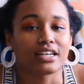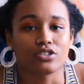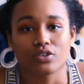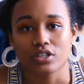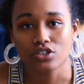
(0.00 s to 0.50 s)
Okay,
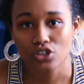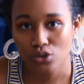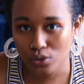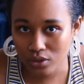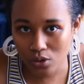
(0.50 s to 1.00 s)
so this
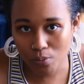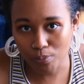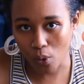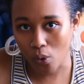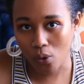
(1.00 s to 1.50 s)
cute little
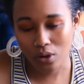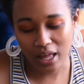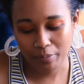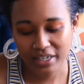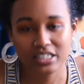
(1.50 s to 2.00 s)
bowl
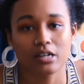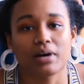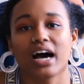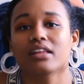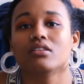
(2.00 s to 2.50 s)
I picked
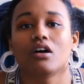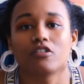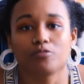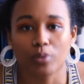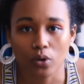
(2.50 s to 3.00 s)
up. I
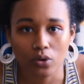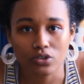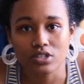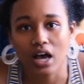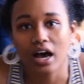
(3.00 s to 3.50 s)
love
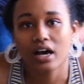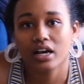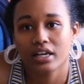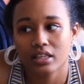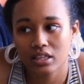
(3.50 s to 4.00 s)
bowls.
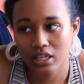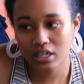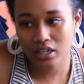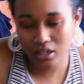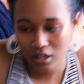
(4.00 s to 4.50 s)
I
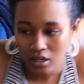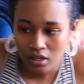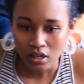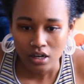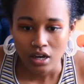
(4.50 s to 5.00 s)
think
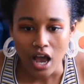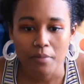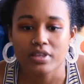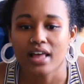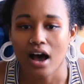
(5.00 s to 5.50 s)

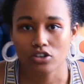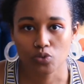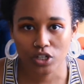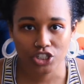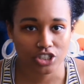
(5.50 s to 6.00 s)
I mean, the
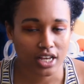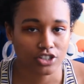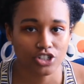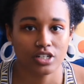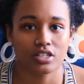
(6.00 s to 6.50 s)
houseware
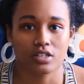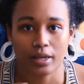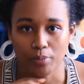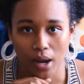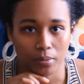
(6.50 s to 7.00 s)
section is
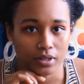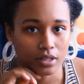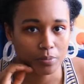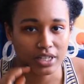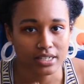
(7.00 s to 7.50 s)
like probably
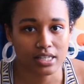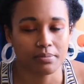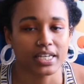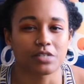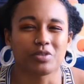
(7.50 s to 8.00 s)
the place
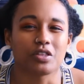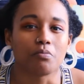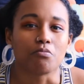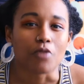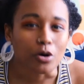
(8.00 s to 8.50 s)
that makes me
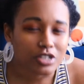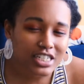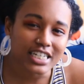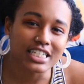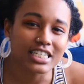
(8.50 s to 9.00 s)
the
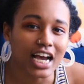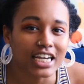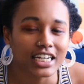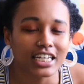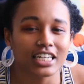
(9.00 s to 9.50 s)
most
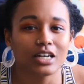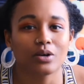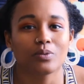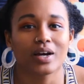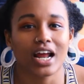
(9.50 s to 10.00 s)
excited
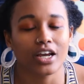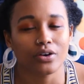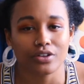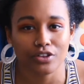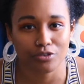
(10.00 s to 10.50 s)
when I
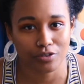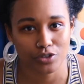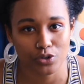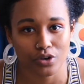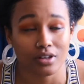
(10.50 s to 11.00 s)
go to the thrift
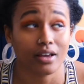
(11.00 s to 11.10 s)
store.